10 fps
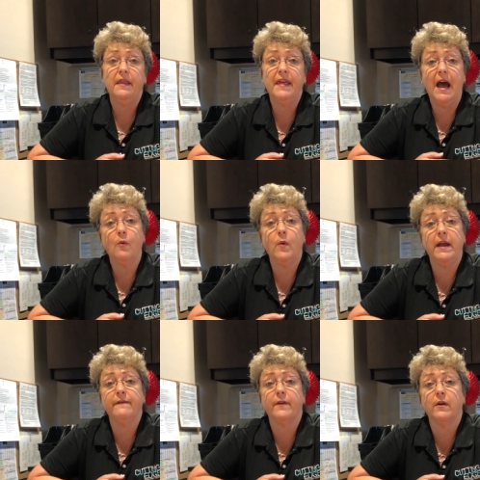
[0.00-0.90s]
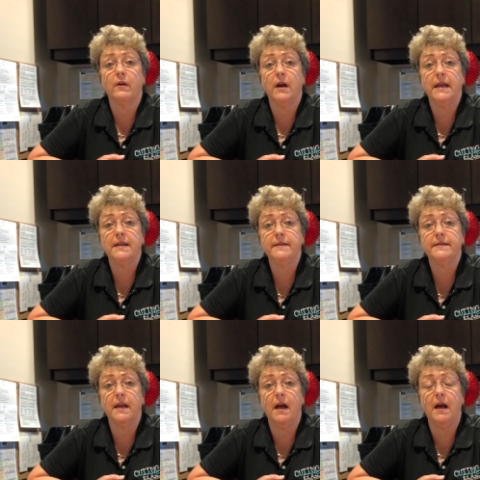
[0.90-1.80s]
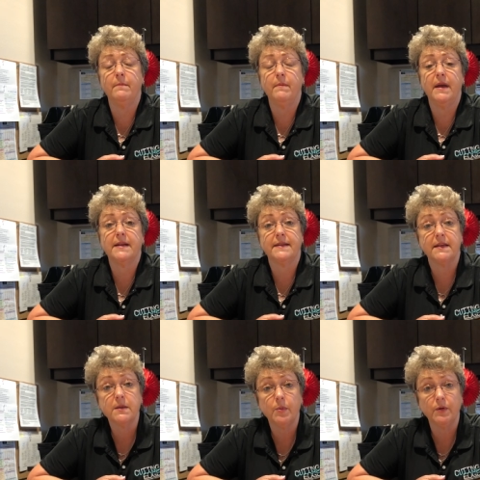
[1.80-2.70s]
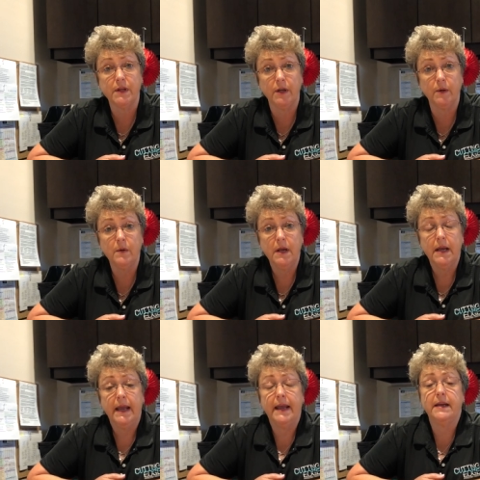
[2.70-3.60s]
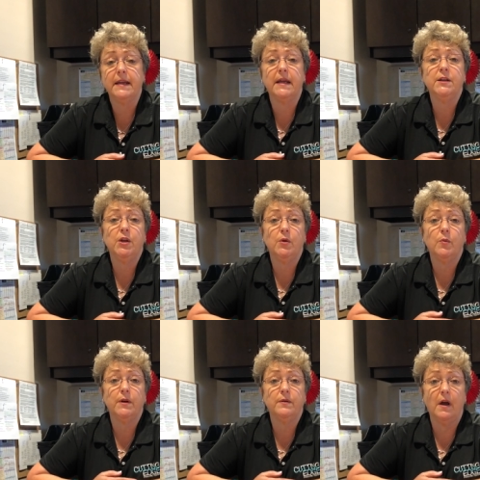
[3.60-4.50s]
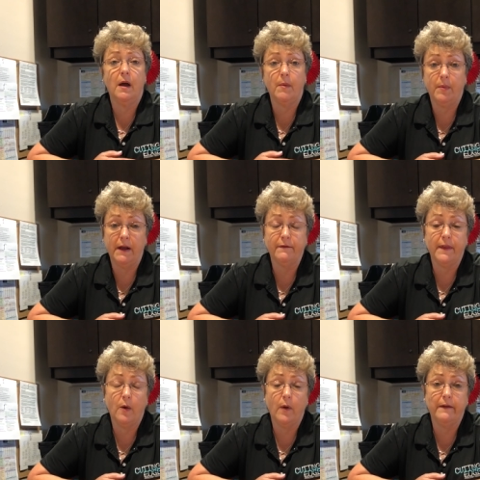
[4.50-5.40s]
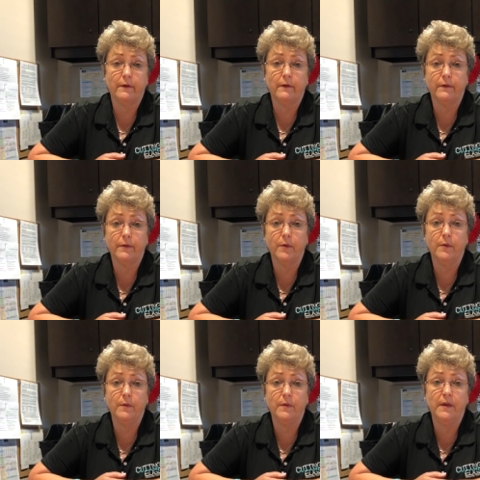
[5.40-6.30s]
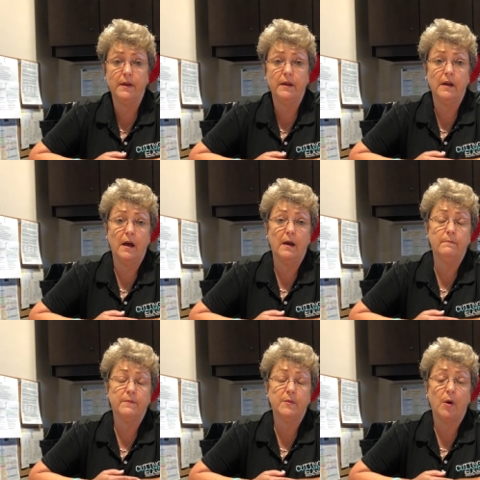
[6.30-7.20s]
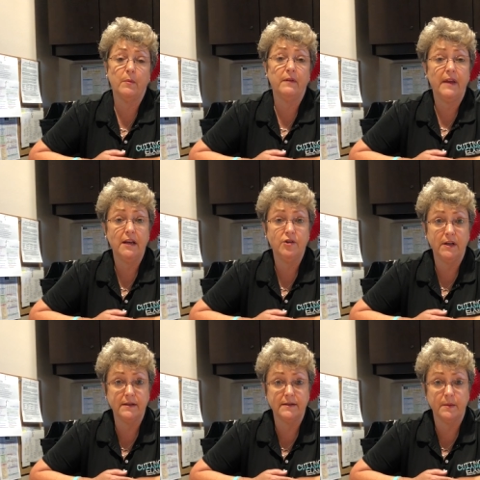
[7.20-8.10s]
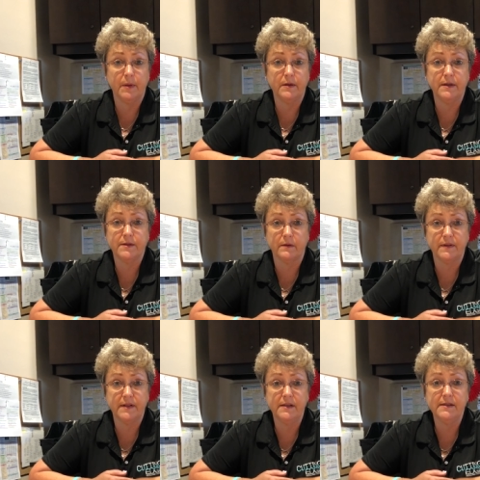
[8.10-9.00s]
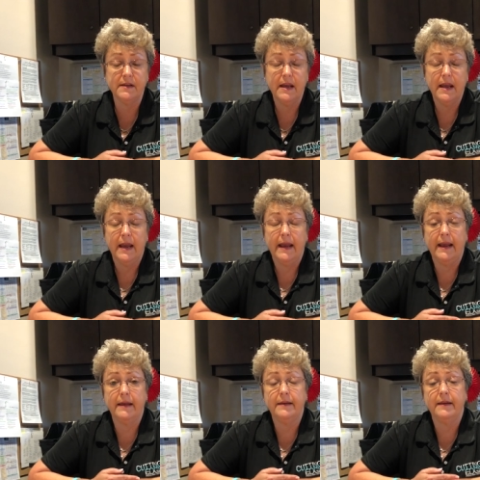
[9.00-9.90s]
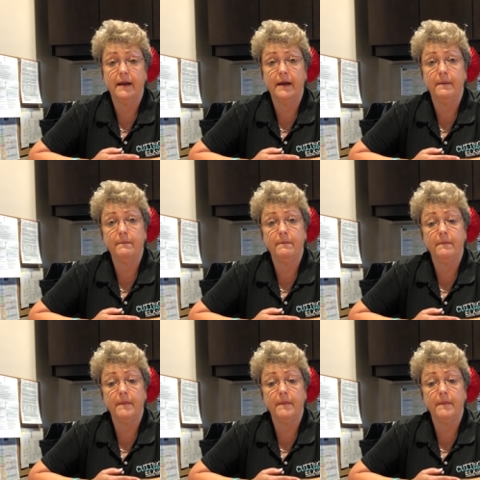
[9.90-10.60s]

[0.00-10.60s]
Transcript: that waiver is um, accessible to you. And again, you would um, apply for that waiver through the um, Department of Aging and Disability Services. And um,